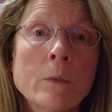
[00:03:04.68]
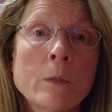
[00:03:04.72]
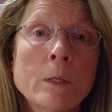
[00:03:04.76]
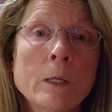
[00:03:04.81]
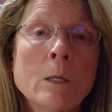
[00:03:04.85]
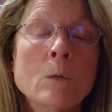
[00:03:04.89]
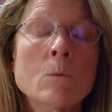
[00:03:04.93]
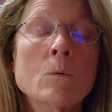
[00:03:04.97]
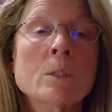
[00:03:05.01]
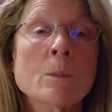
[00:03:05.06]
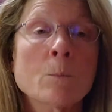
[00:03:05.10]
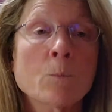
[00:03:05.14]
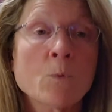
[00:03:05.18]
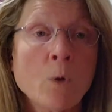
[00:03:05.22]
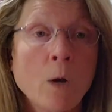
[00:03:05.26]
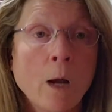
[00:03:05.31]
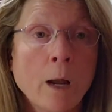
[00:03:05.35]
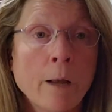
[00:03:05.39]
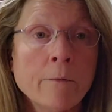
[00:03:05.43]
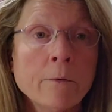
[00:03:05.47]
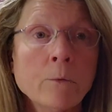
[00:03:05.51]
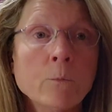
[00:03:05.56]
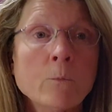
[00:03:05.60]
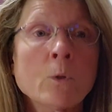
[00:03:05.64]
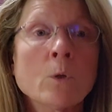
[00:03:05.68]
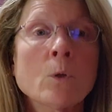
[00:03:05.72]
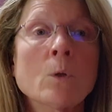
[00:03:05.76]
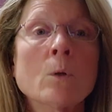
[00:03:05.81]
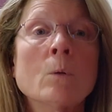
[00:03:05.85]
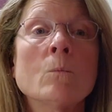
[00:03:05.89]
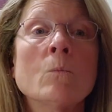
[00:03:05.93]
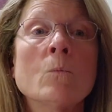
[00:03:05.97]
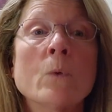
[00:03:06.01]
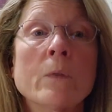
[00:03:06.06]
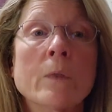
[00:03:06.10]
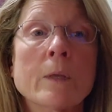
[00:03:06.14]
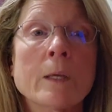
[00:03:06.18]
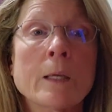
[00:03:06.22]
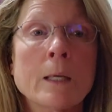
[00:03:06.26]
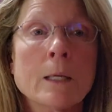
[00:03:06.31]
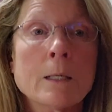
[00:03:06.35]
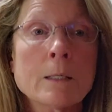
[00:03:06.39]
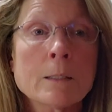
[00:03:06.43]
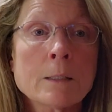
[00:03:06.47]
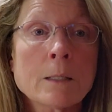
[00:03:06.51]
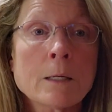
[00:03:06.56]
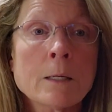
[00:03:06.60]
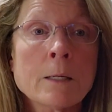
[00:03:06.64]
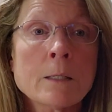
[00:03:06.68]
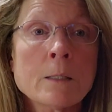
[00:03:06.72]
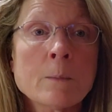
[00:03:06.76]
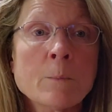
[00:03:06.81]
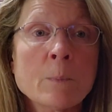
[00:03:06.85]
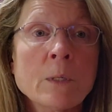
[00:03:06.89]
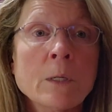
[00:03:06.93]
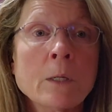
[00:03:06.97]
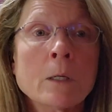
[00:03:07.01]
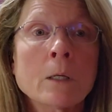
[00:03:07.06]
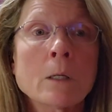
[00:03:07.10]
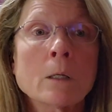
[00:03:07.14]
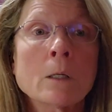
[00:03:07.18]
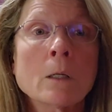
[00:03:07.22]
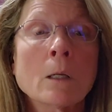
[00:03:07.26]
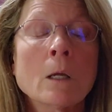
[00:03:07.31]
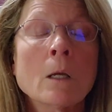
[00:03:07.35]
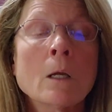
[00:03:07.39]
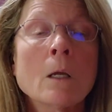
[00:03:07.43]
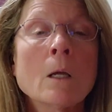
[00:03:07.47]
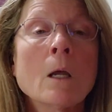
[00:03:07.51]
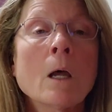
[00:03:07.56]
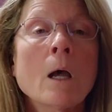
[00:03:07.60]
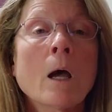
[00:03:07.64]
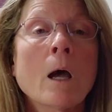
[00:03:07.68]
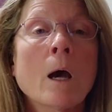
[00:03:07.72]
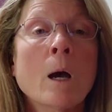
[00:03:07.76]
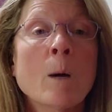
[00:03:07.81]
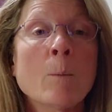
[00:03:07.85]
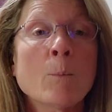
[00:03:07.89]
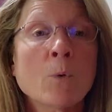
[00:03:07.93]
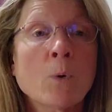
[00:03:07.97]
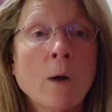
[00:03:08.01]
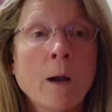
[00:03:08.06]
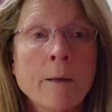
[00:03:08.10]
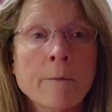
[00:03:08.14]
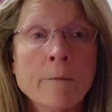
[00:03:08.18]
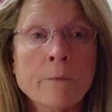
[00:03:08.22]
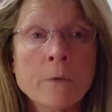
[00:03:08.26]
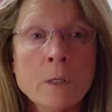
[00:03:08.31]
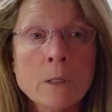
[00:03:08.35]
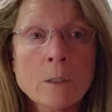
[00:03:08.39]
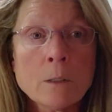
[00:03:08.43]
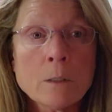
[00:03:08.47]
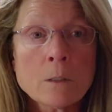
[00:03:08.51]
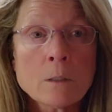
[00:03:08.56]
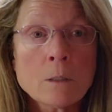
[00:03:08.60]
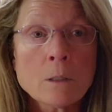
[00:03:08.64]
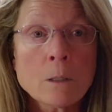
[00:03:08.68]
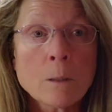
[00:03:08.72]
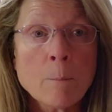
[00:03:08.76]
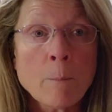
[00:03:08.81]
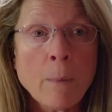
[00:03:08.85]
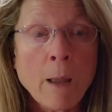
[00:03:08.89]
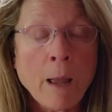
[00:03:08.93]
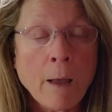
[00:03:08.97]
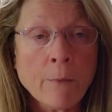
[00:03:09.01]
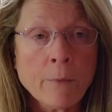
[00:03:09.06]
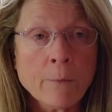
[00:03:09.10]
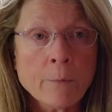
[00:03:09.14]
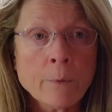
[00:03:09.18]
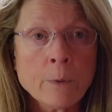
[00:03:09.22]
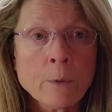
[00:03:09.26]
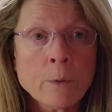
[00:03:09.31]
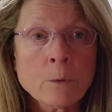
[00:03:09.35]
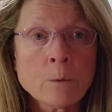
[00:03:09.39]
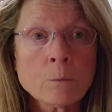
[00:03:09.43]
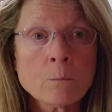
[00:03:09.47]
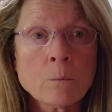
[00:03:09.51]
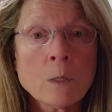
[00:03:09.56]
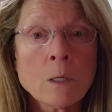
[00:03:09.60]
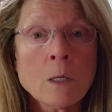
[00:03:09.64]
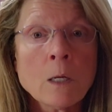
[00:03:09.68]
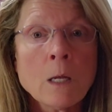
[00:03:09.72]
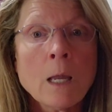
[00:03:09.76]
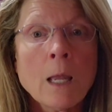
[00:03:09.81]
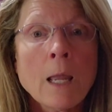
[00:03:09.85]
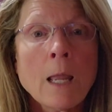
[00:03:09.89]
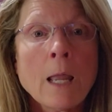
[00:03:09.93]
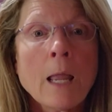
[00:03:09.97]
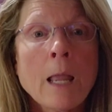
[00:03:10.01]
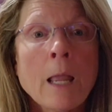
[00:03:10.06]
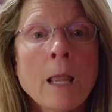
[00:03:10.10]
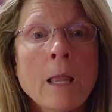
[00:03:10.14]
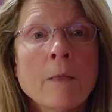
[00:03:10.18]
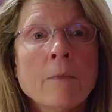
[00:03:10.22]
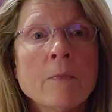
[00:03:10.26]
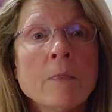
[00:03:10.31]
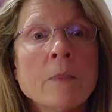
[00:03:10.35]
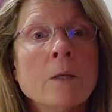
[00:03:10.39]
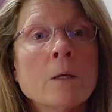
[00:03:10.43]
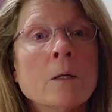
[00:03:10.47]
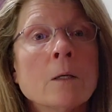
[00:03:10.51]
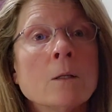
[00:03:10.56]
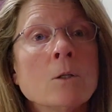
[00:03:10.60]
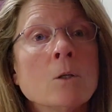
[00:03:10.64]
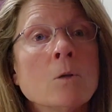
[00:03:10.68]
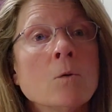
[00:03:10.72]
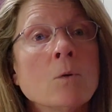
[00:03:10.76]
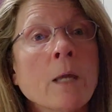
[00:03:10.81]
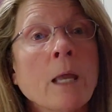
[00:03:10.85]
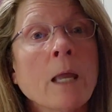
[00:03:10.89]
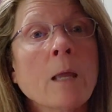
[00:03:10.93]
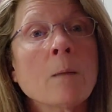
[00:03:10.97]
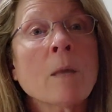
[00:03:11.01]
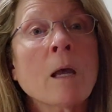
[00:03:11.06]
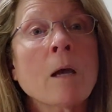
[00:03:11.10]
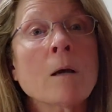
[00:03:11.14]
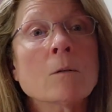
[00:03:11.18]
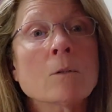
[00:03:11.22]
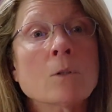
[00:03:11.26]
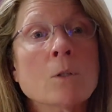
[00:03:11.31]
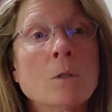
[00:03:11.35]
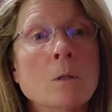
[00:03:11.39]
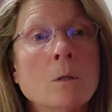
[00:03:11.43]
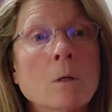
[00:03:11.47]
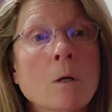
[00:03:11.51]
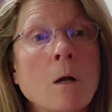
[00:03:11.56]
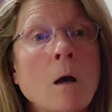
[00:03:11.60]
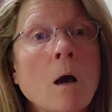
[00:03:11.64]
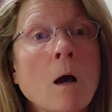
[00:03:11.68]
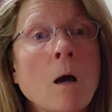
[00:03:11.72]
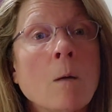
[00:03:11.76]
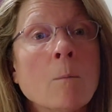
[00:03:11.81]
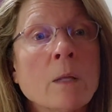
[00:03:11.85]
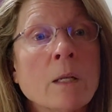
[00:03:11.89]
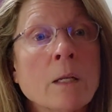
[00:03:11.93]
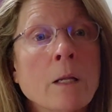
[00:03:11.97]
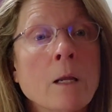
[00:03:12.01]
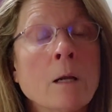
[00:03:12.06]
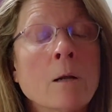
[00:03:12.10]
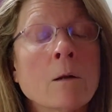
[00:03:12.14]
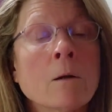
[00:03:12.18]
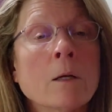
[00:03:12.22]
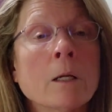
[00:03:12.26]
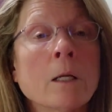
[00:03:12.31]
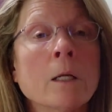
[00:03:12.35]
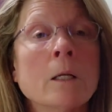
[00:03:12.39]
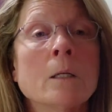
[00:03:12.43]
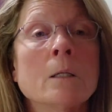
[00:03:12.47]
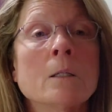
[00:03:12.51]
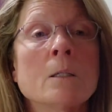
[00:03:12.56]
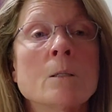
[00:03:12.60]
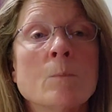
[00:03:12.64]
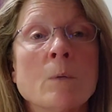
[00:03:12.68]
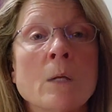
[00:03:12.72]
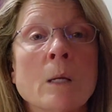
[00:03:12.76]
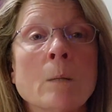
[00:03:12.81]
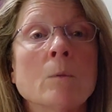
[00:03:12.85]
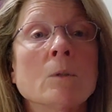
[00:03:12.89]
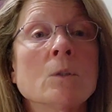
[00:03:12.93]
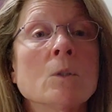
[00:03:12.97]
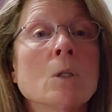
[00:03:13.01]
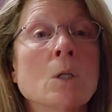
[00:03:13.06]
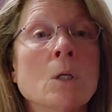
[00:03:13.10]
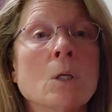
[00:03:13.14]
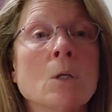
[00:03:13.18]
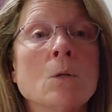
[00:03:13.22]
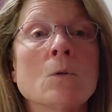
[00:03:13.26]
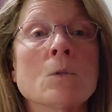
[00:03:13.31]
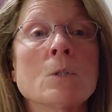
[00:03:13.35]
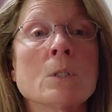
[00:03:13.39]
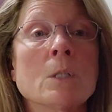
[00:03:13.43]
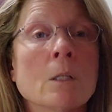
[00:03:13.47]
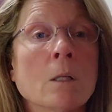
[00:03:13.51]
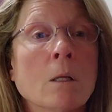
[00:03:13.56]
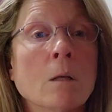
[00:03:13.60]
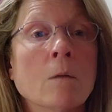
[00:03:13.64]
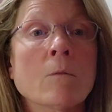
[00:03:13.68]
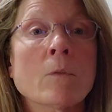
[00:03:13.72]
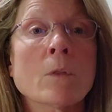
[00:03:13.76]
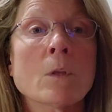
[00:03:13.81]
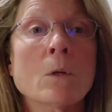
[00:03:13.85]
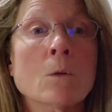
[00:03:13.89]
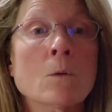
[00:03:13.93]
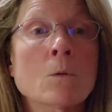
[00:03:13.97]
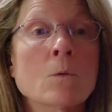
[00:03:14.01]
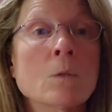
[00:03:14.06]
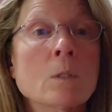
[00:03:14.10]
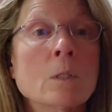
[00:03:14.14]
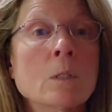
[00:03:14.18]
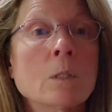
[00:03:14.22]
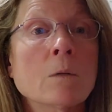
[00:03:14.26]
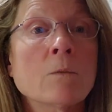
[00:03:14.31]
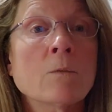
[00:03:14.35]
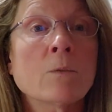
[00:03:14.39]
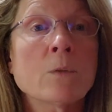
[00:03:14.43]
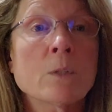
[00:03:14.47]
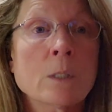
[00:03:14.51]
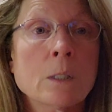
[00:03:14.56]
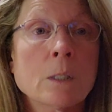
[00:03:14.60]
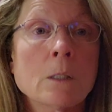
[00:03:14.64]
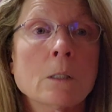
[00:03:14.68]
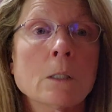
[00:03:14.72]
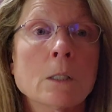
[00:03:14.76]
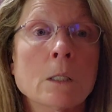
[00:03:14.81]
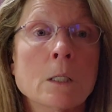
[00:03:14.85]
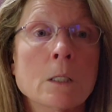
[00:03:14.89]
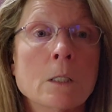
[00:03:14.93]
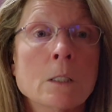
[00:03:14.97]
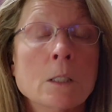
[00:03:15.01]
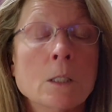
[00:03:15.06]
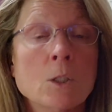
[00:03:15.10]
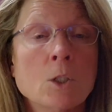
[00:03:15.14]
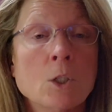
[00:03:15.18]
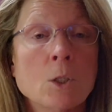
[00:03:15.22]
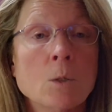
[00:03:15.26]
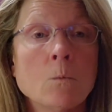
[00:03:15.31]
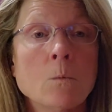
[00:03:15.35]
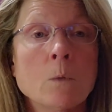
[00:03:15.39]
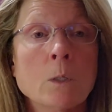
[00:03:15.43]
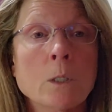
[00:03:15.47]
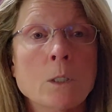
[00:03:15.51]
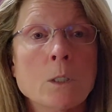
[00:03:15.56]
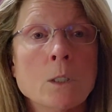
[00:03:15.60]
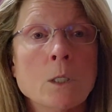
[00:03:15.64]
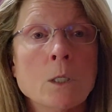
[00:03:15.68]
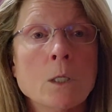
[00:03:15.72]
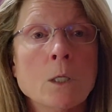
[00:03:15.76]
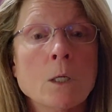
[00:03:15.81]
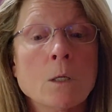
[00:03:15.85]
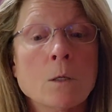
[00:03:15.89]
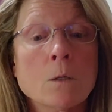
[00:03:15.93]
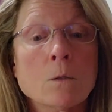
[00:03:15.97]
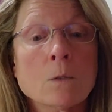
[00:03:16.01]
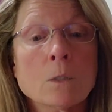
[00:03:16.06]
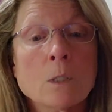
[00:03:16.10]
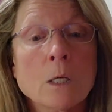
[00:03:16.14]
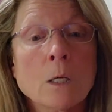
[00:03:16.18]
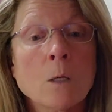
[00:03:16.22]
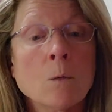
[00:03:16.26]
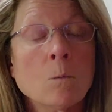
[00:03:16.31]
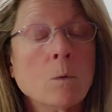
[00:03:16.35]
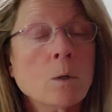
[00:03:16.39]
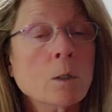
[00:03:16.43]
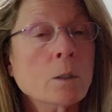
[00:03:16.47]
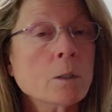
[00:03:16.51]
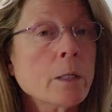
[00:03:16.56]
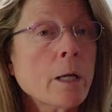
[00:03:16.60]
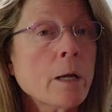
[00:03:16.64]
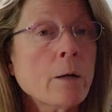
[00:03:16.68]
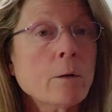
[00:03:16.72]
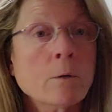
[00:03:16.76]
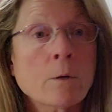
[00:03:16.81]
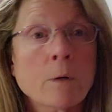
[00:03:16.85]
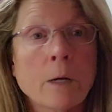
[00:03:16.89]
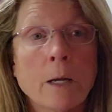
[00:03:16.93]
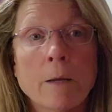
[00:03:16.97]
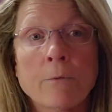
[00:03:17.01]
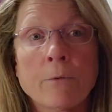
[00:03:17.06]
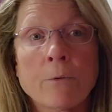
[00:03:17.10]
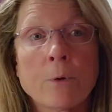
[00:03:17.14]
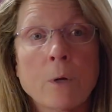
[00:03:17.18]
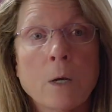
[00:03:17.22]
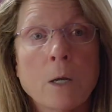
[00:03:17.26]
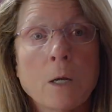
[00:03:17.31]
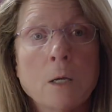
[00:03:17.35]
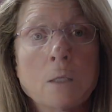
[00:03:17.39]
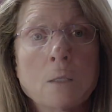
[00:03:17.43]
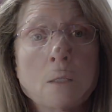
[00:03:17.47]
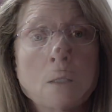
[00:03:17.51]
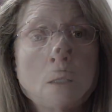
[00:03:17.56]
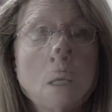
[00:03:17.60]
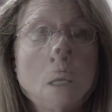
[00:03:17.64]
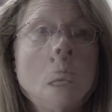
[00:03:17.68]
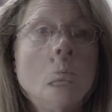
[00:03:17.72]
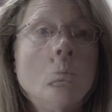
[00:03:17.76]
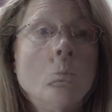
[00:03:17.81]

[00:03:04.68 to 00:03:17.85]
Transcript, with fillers: it was a private room with a king size bed, a private bathroom, and then you came out to the common area to be able to use any of those facilities that you wanted to use. It worked out great for us.